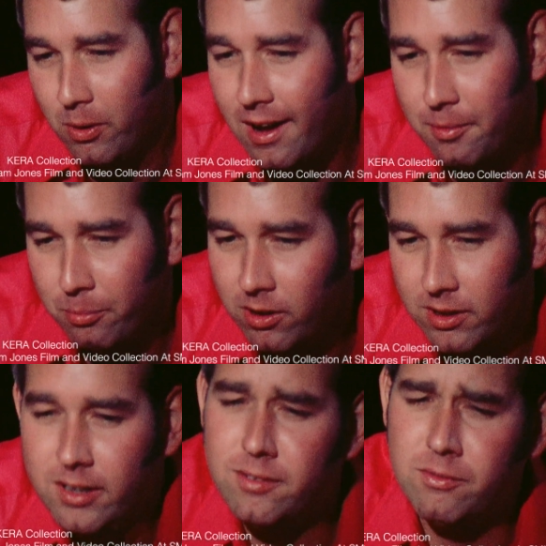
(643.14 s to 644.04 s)
But I
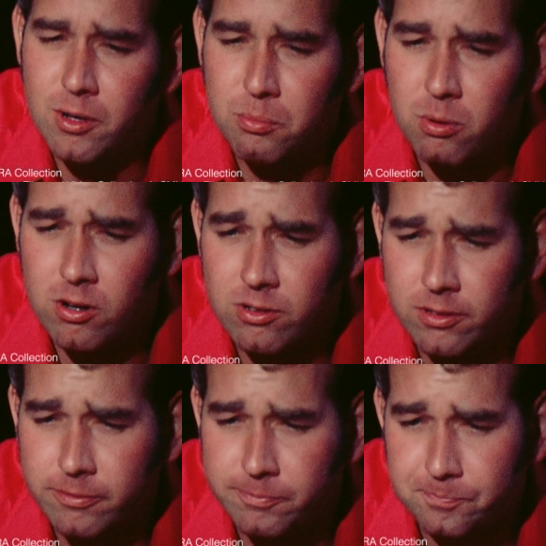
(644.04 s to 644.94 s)
believe that a
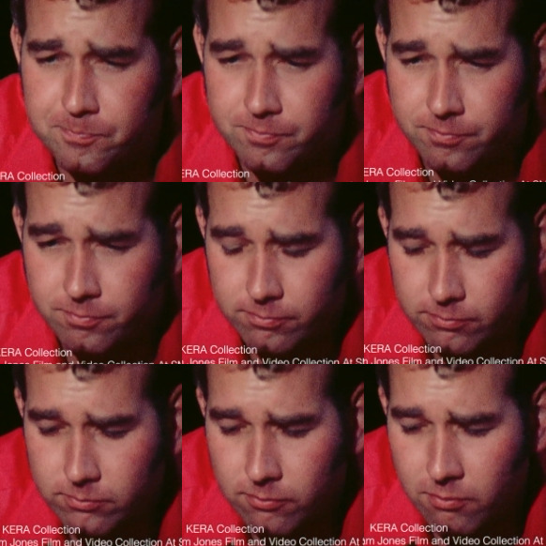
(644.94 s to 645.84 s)
person,
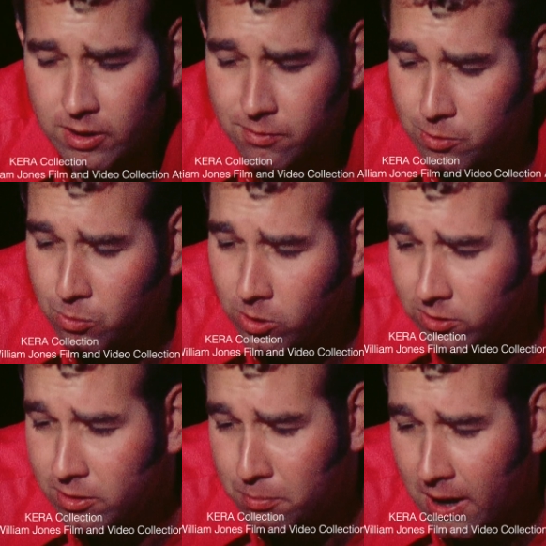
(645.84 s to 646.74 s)
if he
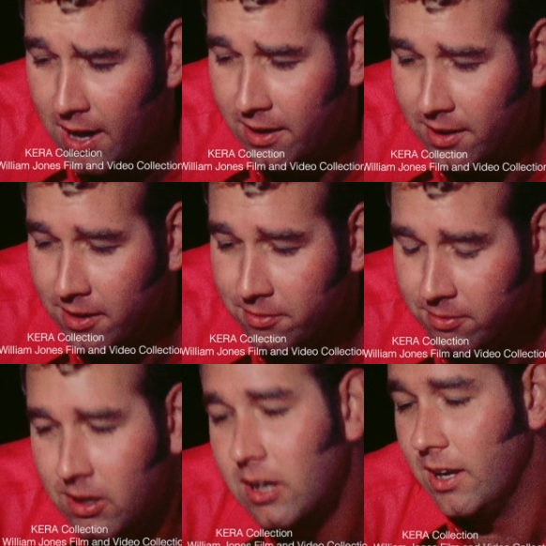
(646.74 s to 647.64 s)
wants it bad
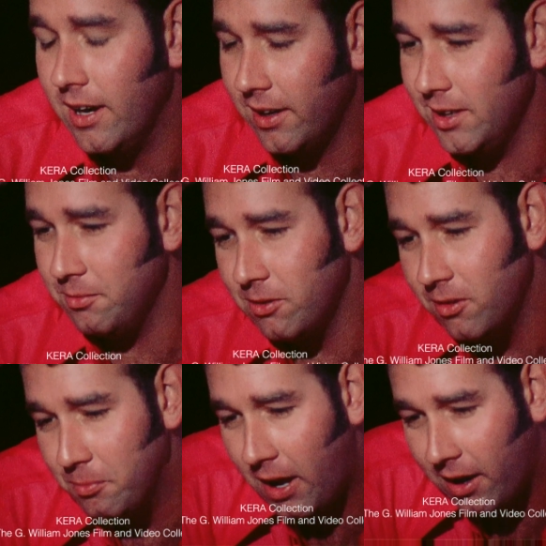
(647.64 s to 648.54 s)
enough, and I
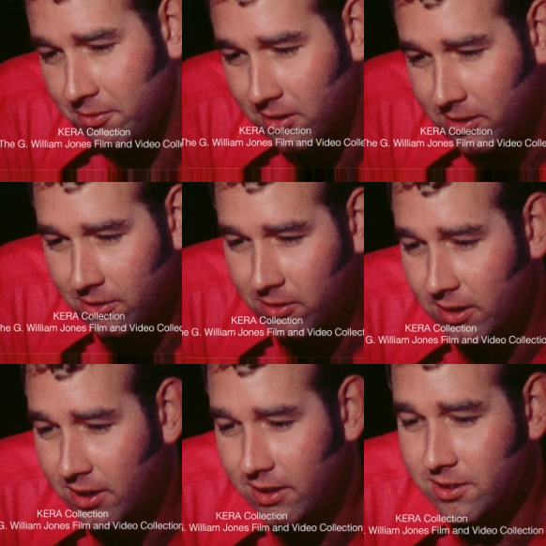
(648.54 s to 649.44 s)
keep going back to what
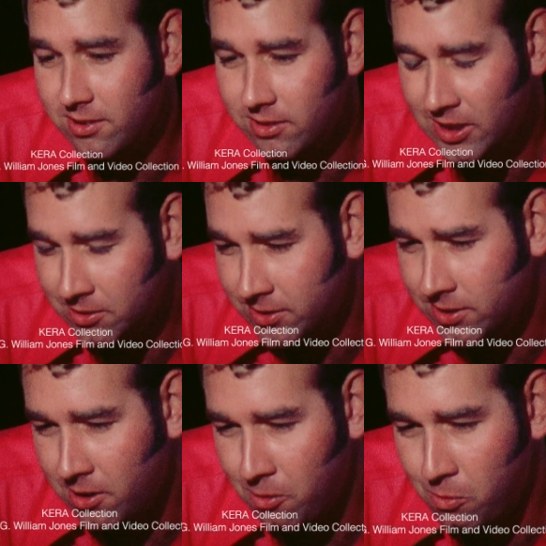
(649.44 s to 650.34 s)
Tony Douglas has
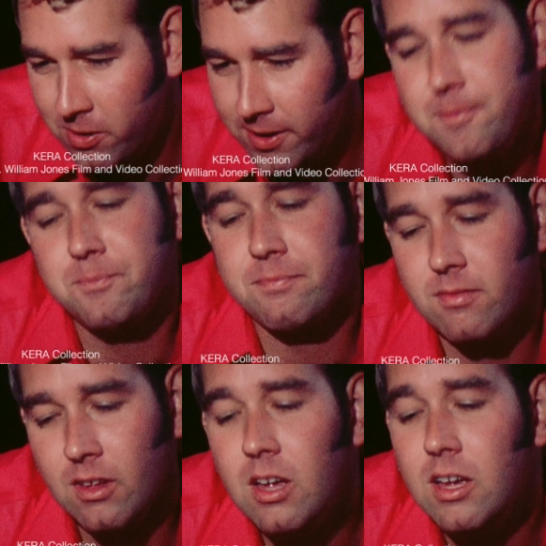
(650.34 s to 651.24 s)
always told me.
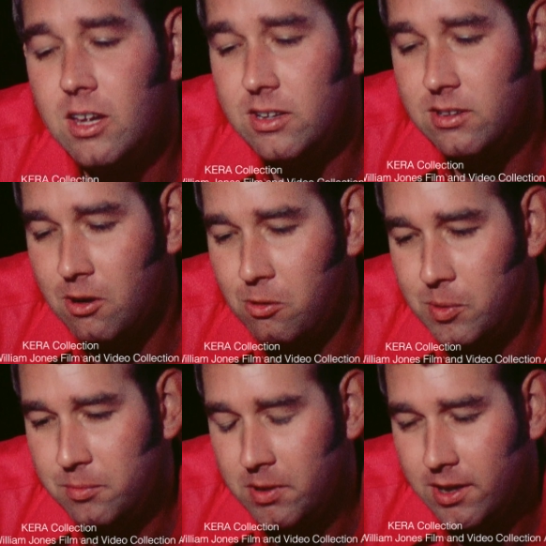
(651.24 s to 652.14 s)
He's
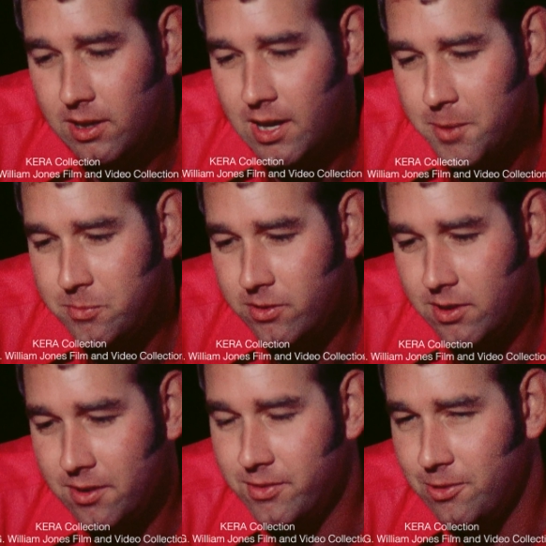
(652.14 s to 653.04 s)
told me many
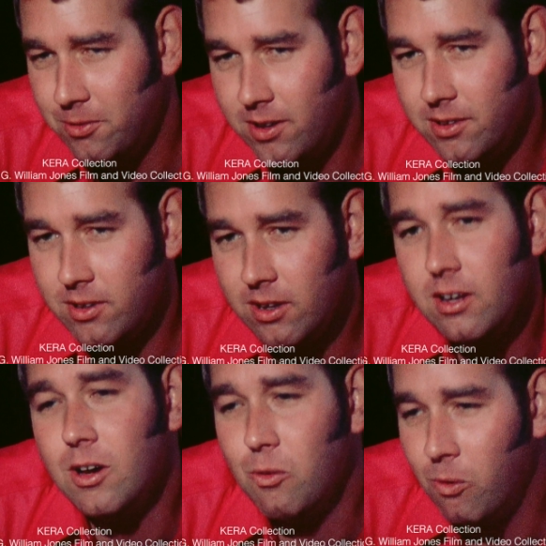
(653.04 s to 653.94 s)
times, he said, if you're willing
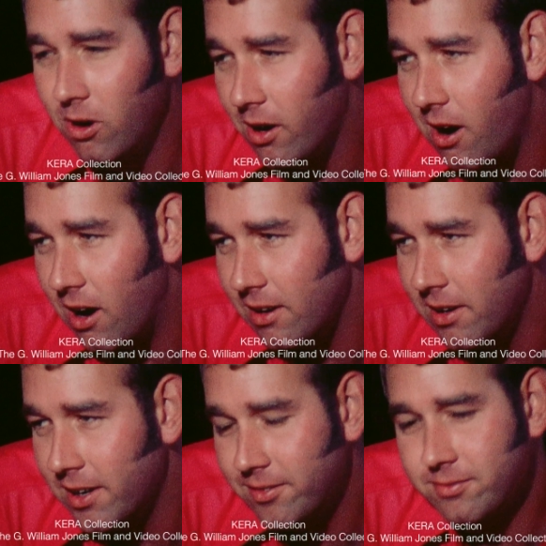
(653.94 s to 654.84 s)
to work
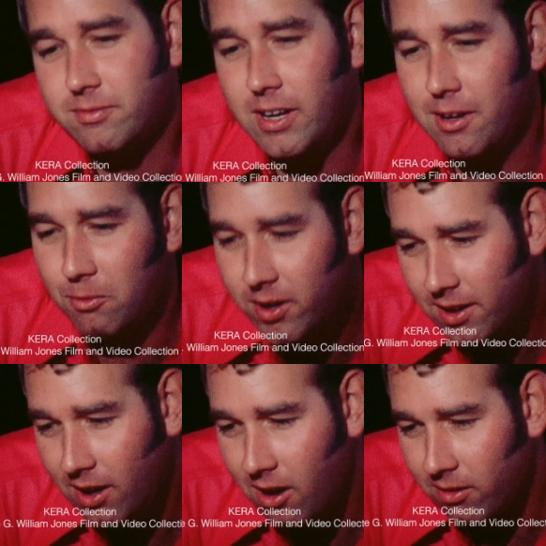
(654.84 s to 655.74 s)
hard enough and
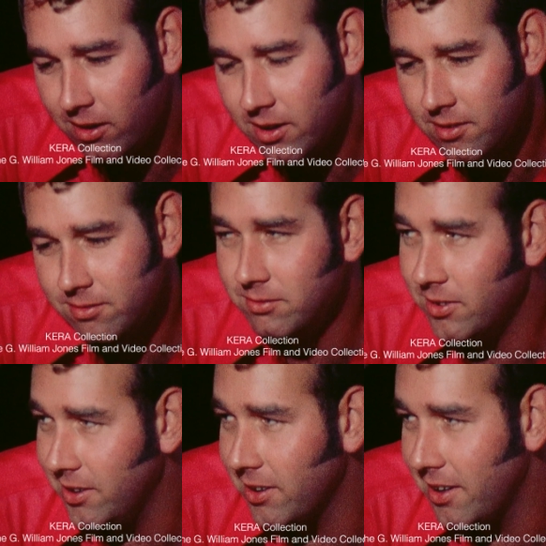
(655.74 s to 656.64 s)
wait long enough,
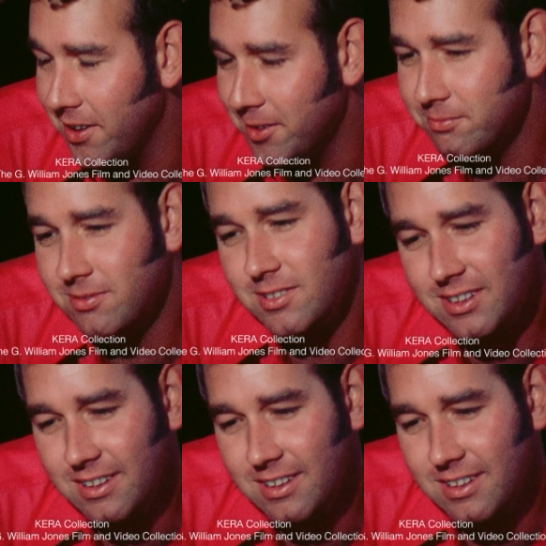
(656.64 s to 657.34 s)
well, it'll come.